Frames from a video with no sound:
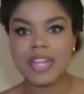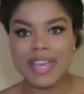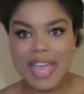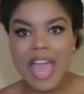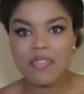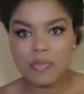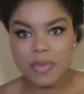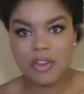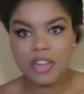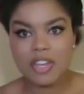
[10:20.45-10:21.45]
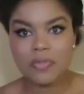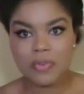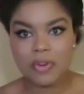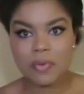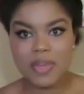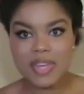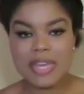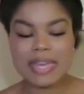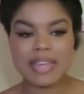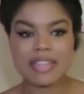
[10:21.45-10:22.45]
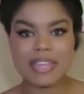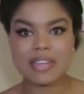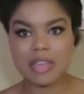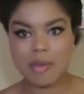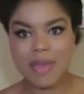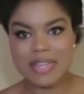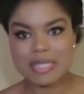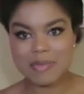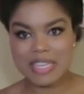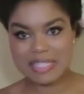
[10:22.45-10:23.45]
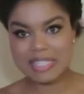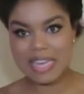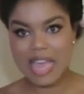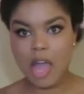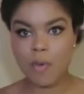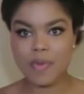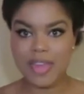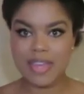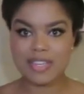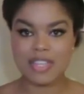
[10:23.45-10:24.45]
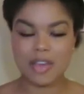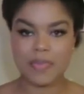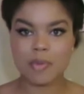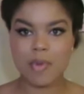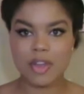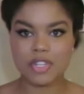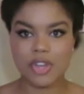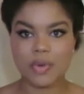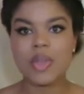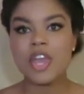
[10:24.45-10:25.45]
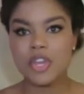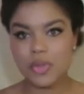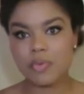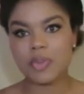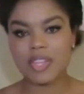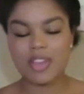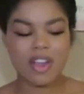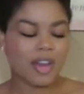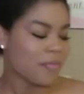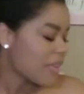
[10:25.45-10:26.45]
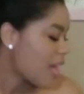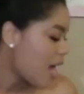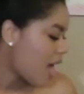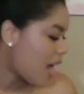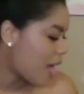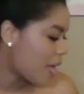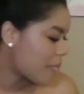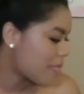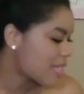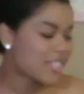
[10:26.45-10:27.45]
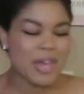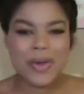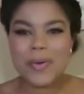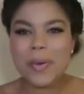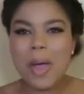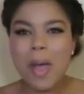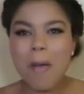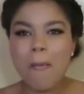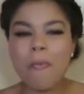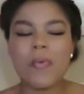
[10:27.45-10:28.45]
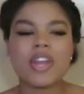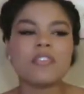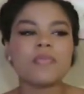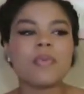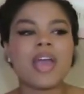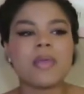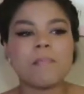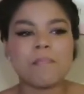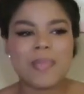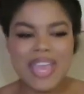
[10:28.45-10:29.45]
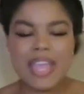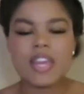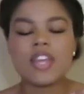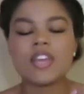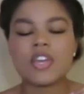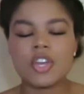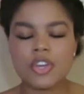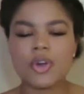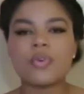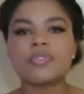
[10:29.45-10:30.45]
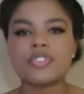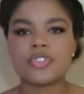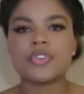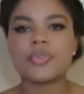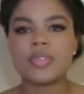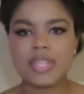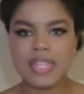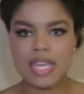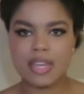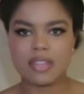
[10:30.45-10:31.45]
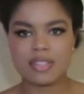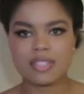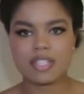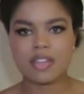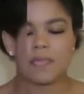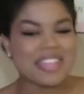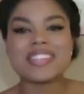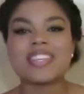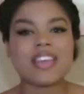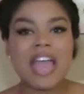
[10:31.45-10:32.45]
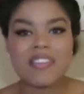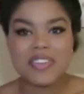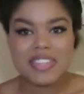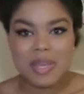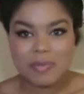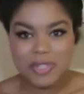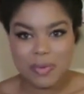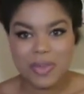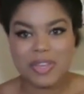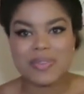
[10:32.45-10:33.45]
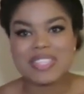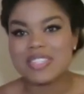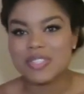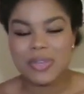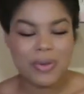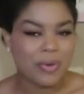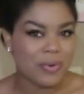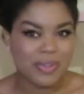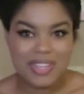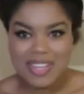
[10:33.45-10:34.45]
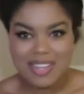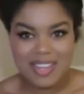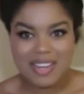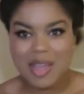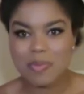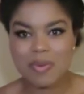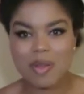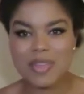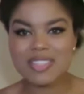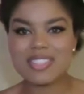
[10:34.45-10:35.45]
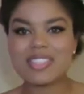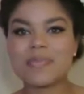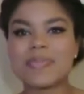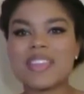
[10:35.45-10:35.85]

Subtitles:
like, have a period for a week and then come back to me and see how big and tough and macho you really are. So one of my main go-to things, everything I'm showing you is totally clean, I promise,